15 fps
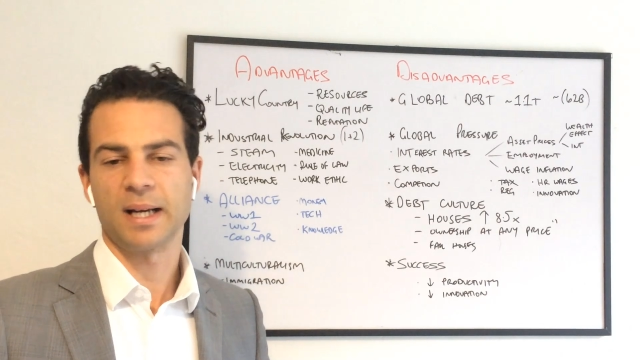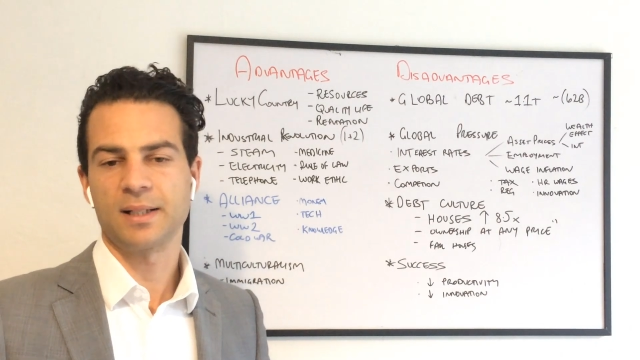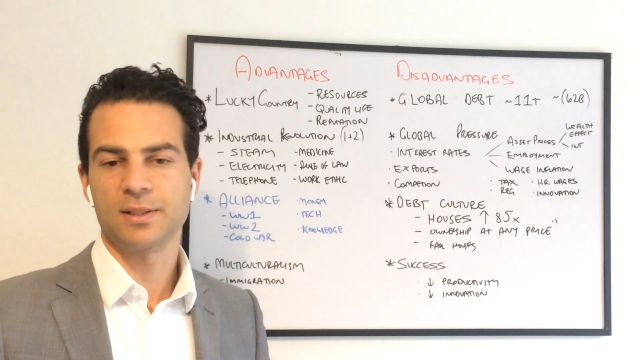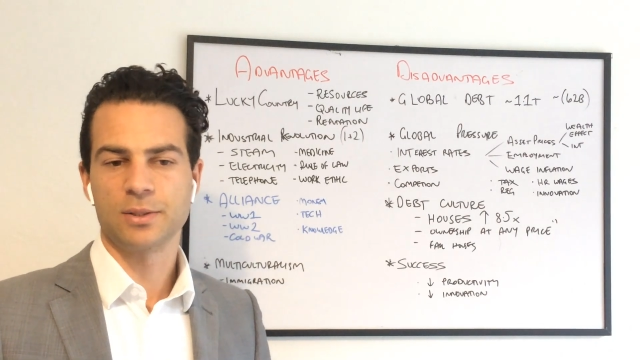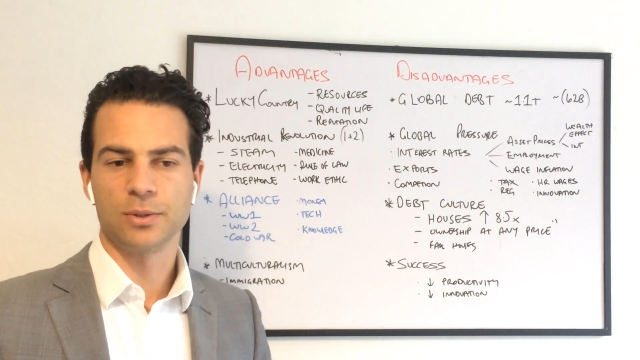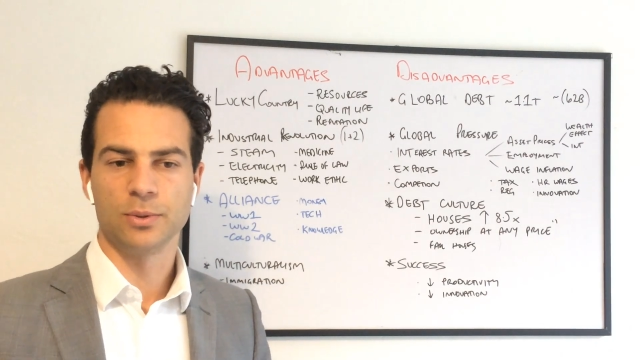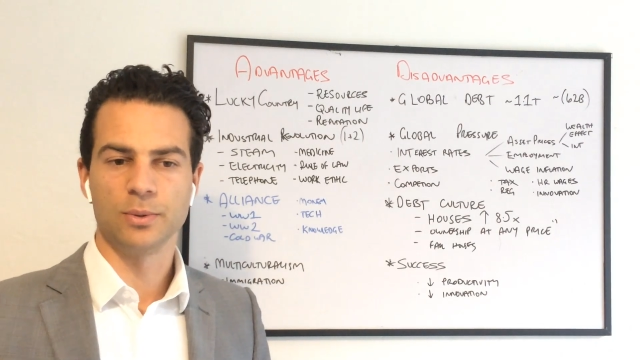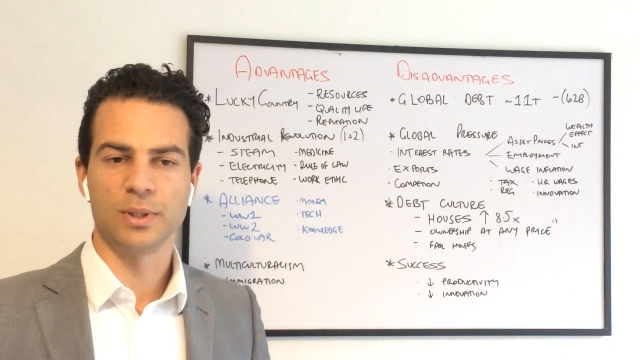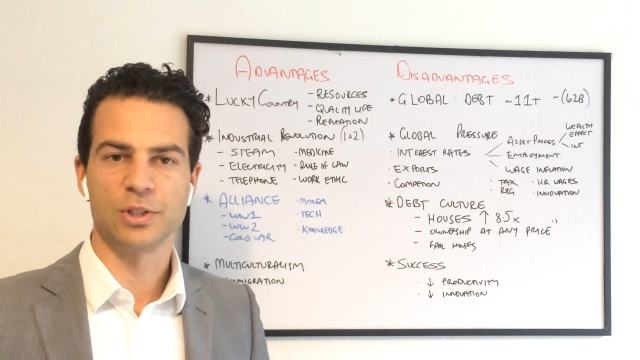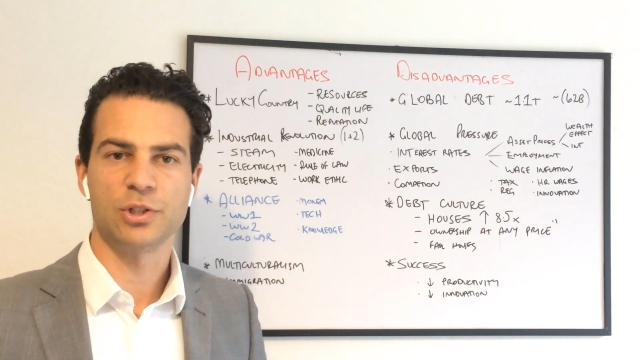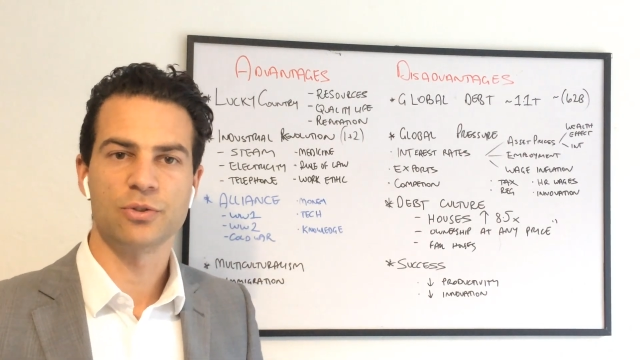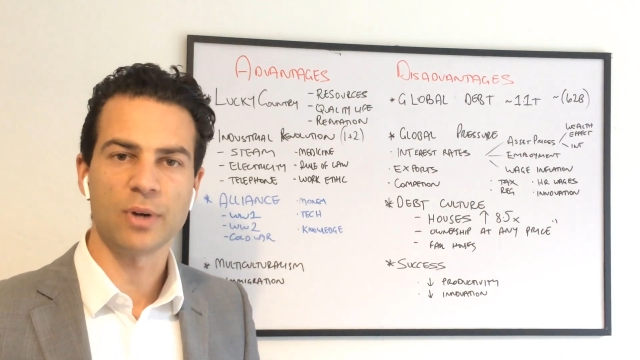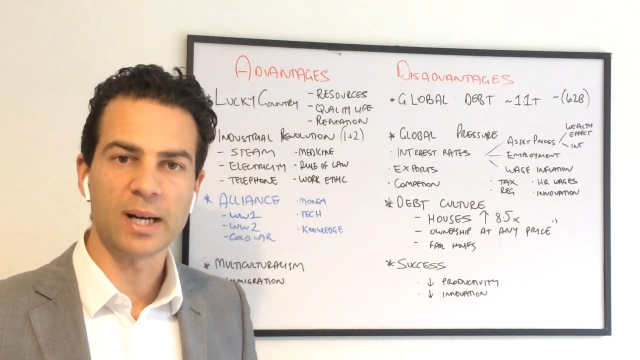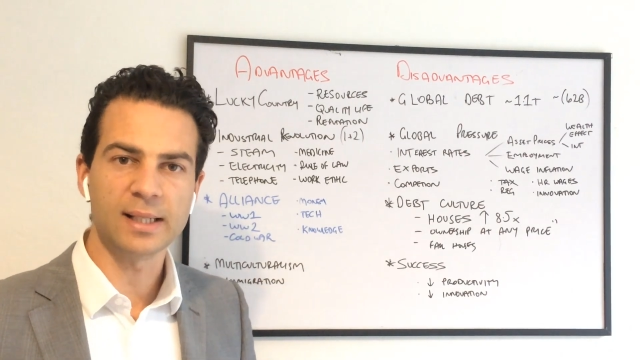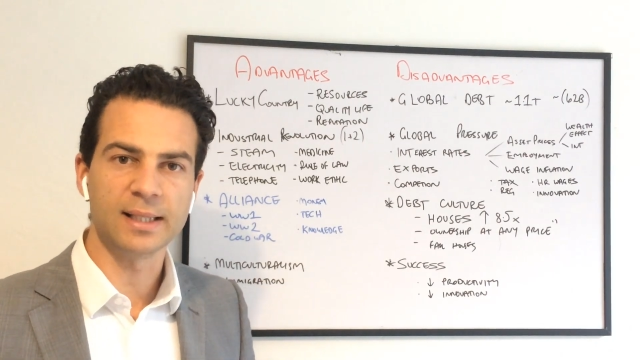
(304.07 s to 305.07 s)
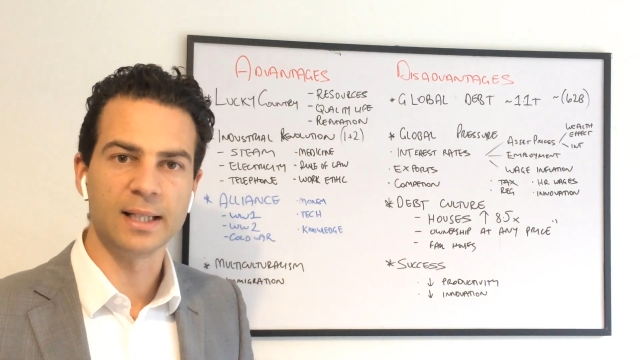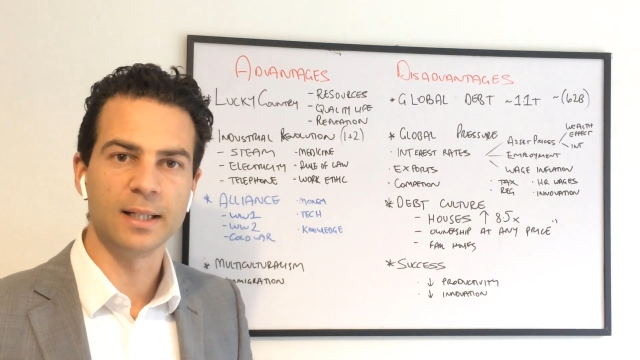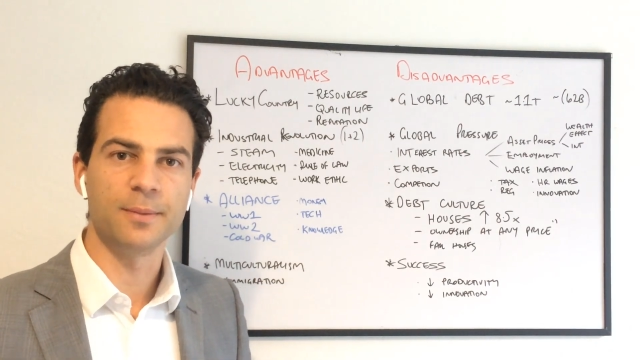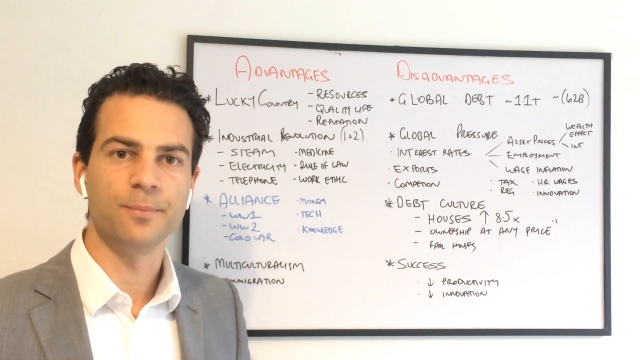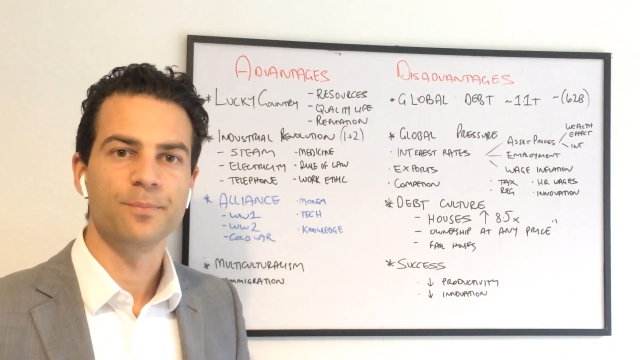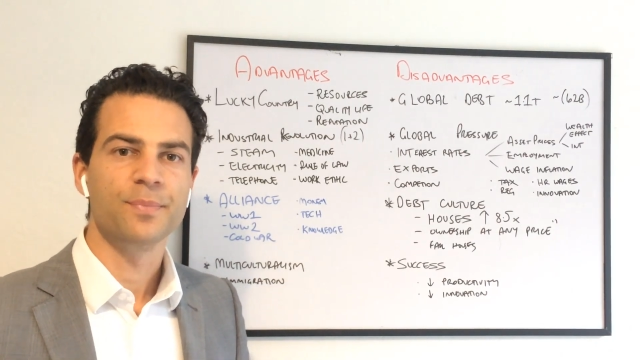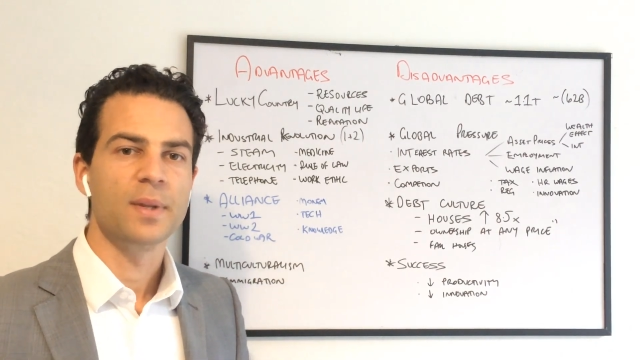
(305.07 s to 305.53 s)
back to Australia,